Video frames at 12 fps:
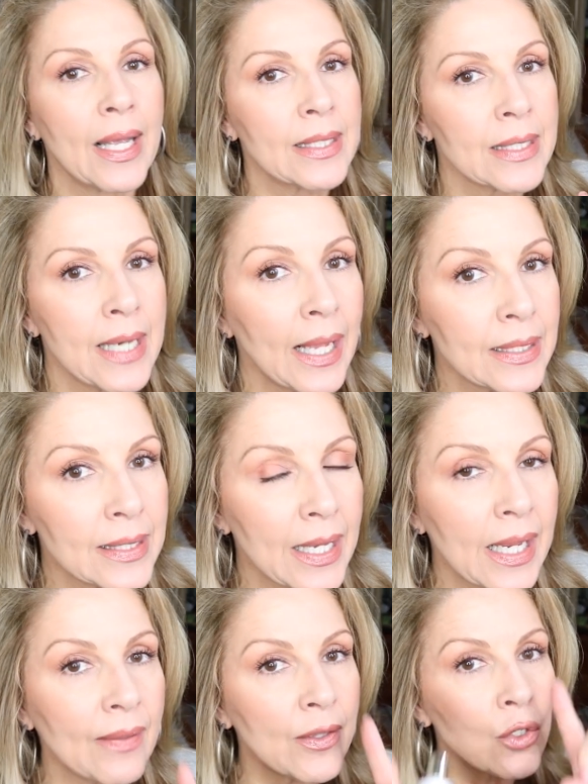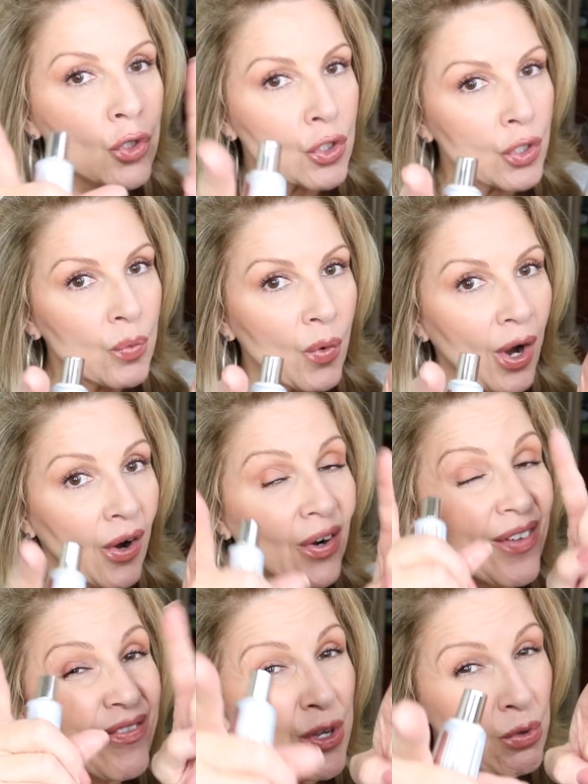That's not saying that you shouldn't wear
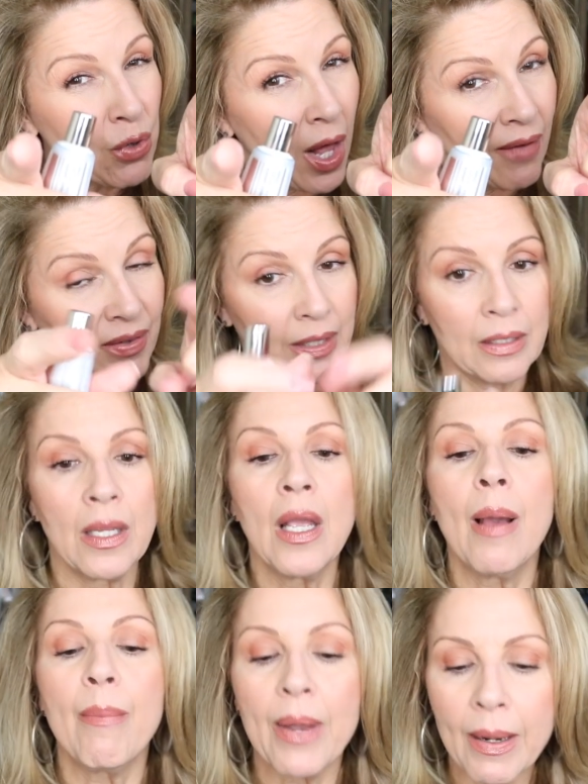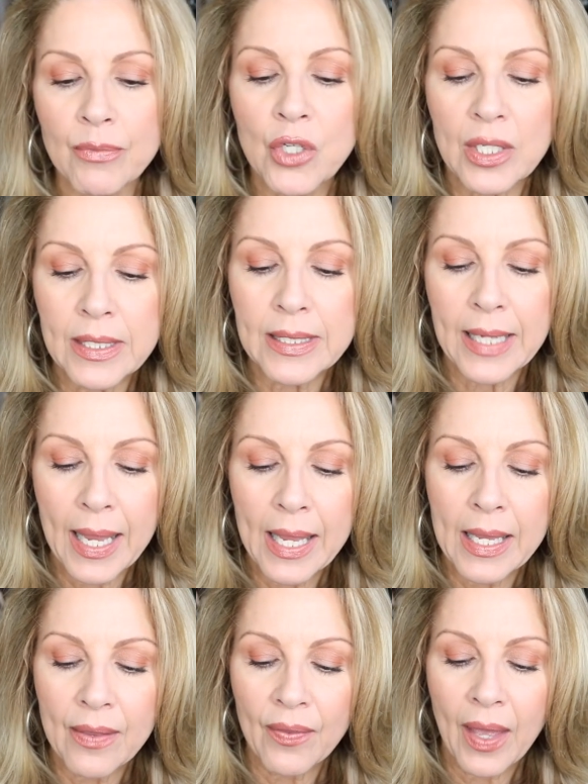it if you love it, but I'm just
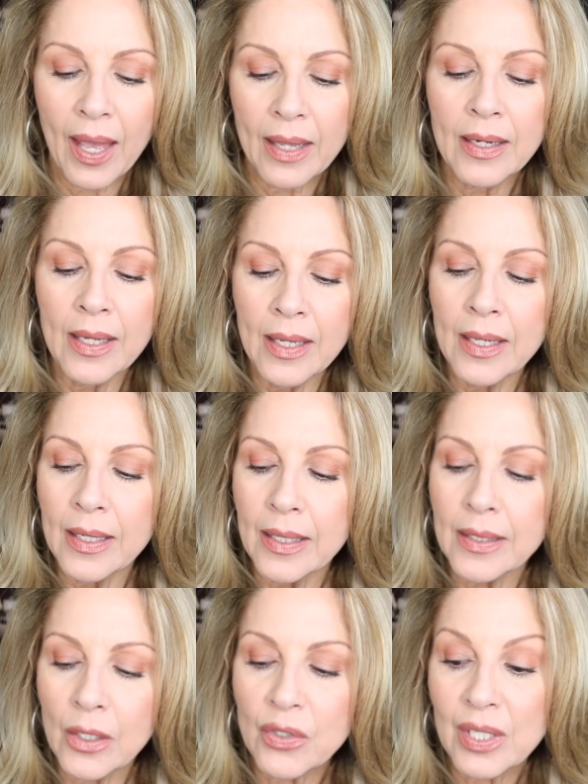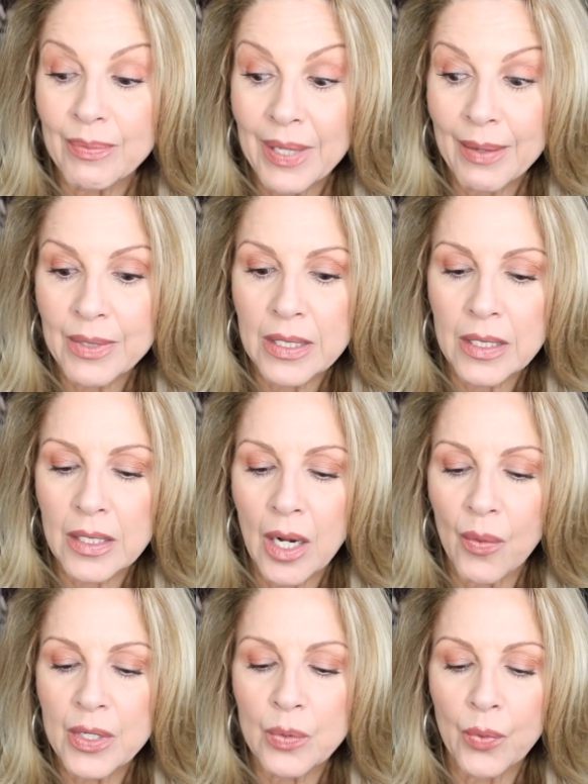saying that, you know, sometimes it doesn't
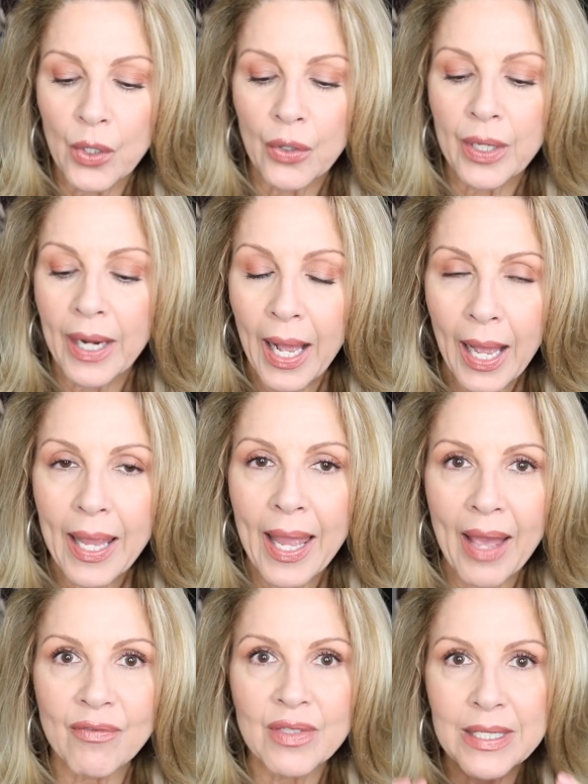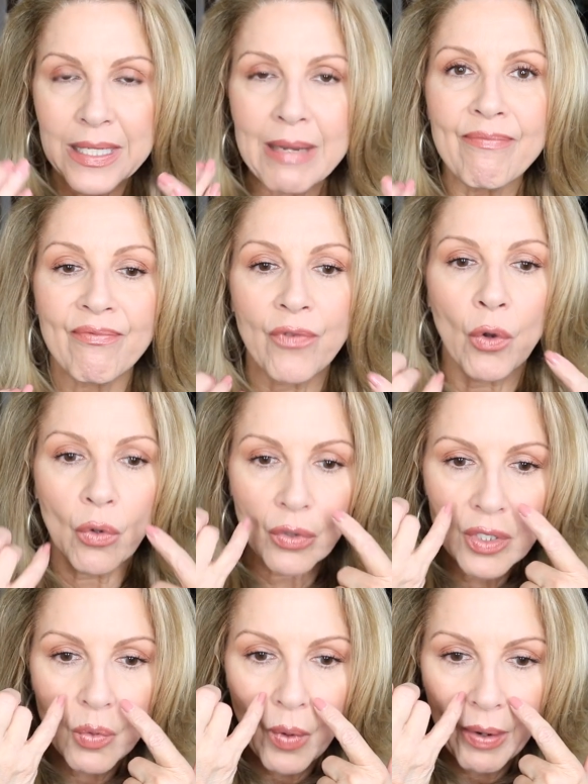always work. And I have deep
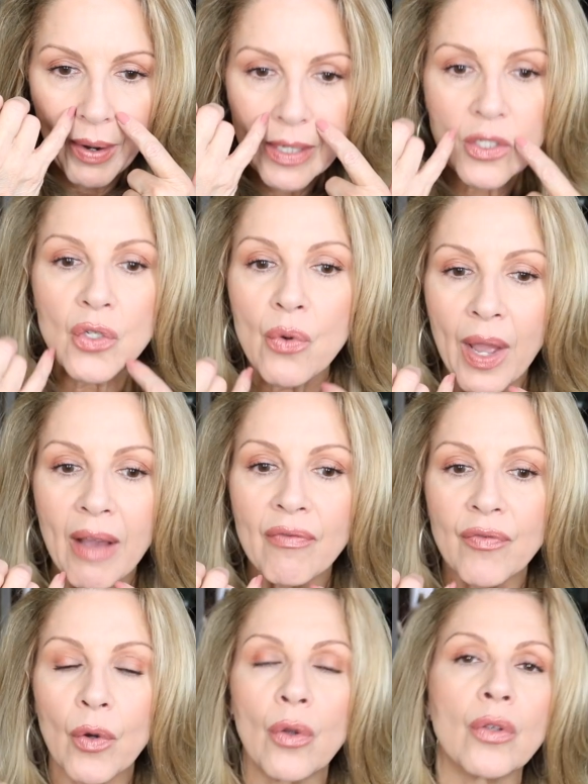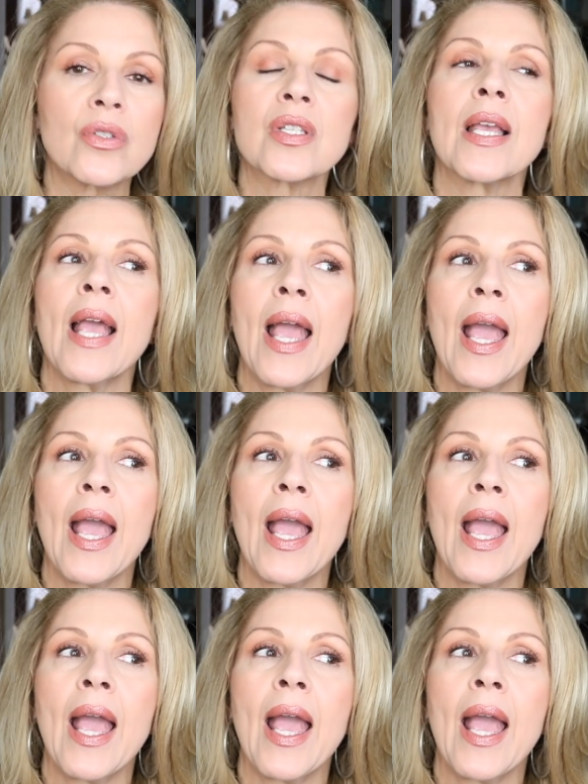folds where I do have folds,